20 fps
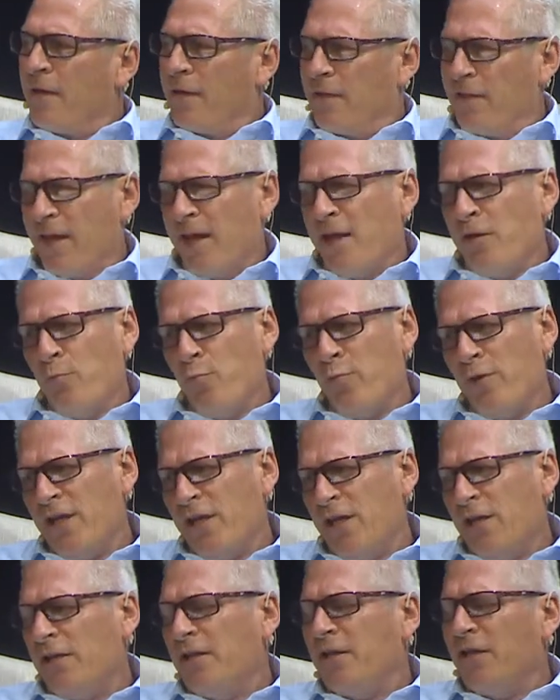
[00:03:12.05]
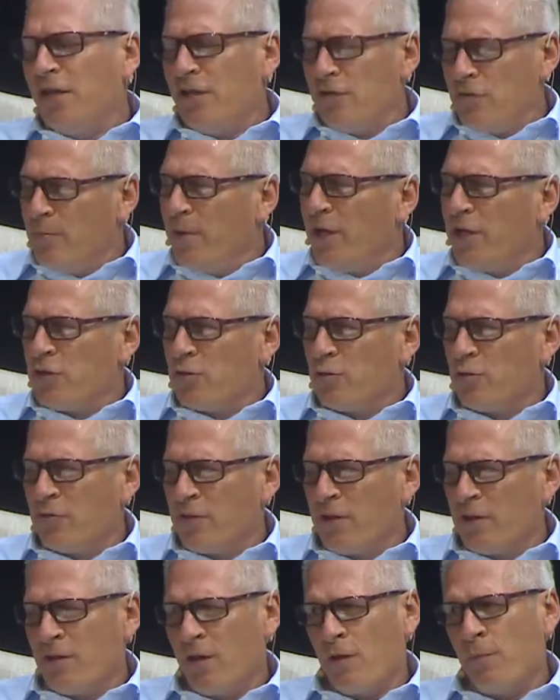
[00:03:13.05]
Then we need to make sure
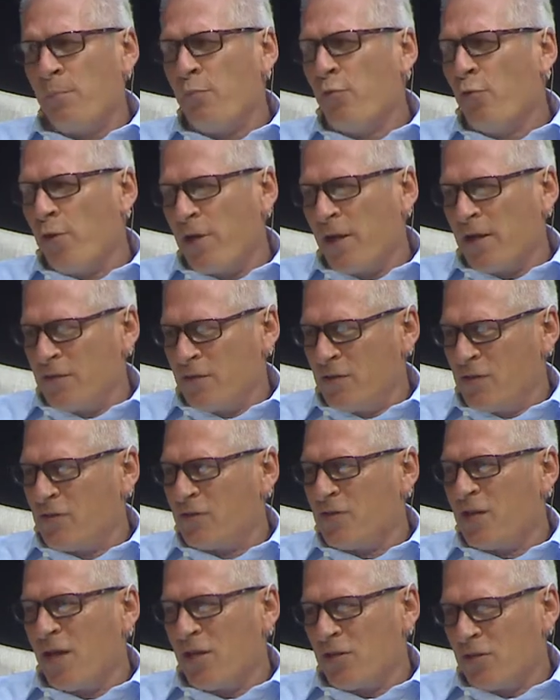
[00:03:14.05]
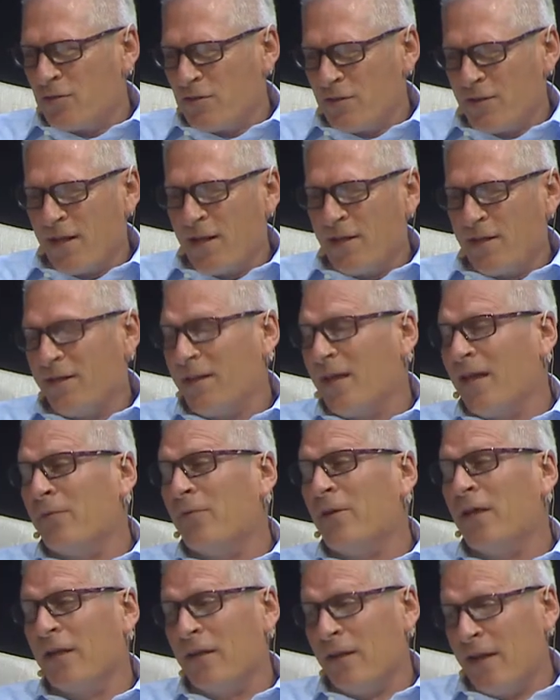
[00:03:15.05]
that our product is such that they
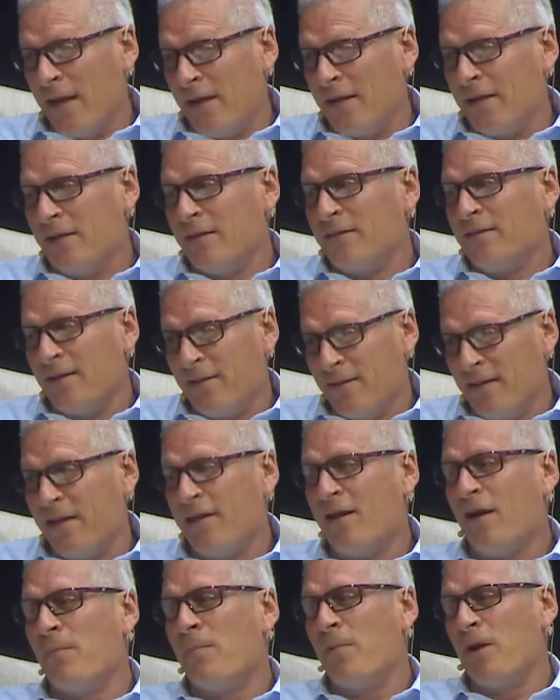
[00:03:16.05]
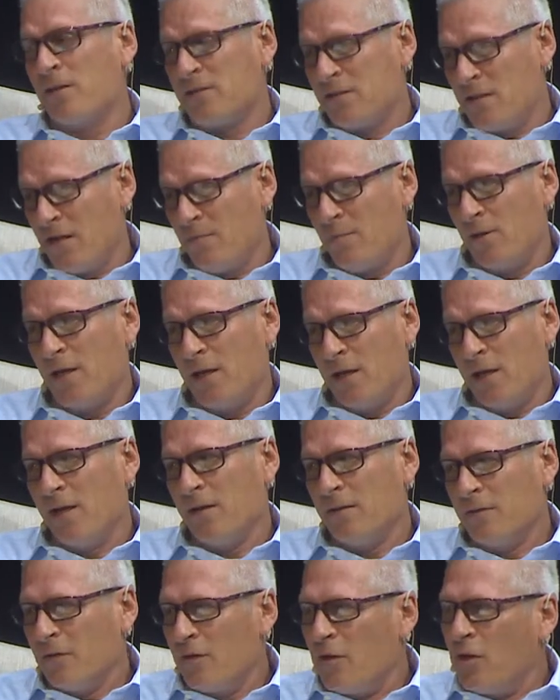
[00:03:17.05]
really like it and they come back time and
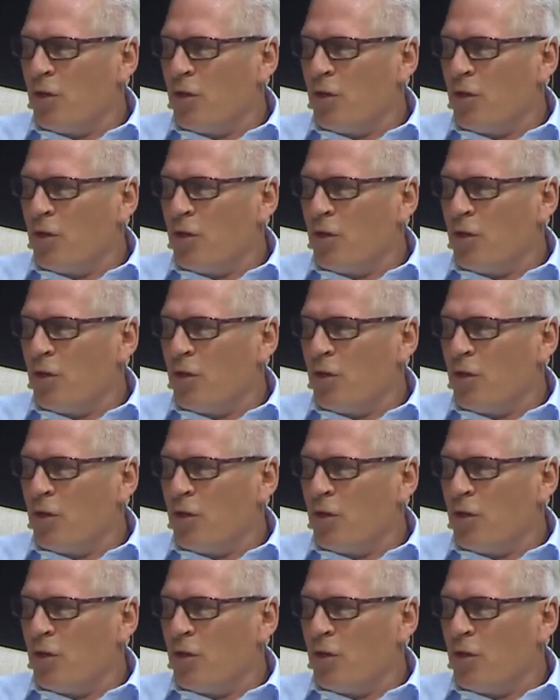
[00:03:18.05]
again.